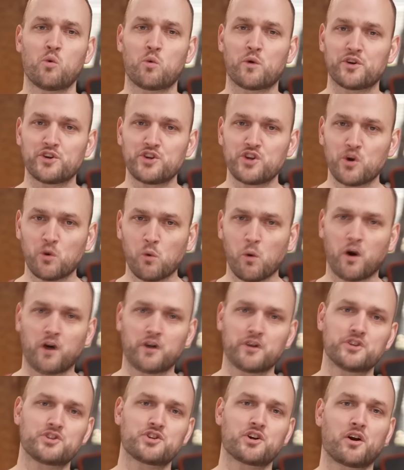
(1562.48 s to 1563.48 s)
where you
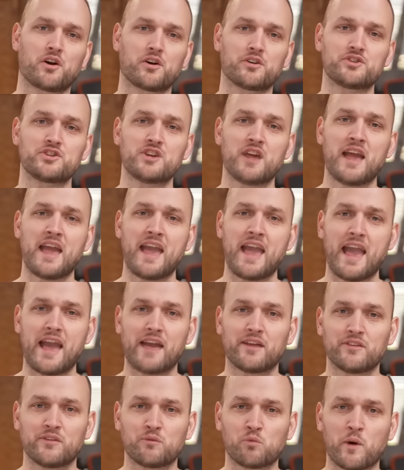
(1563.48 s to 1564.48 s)
are in charge
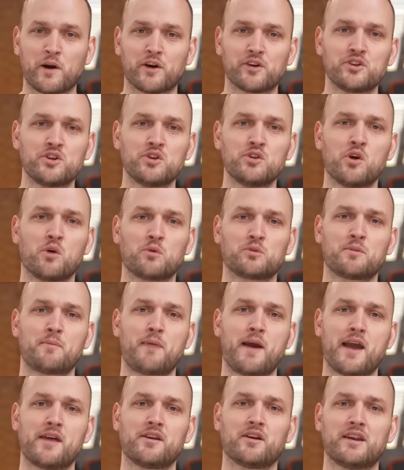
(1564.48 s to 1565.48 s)
and where you don't
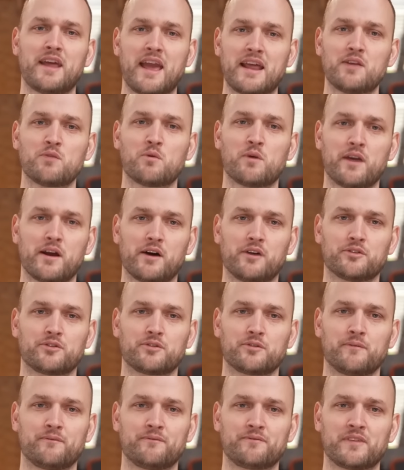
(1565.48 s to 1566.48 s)
depend on anyone else.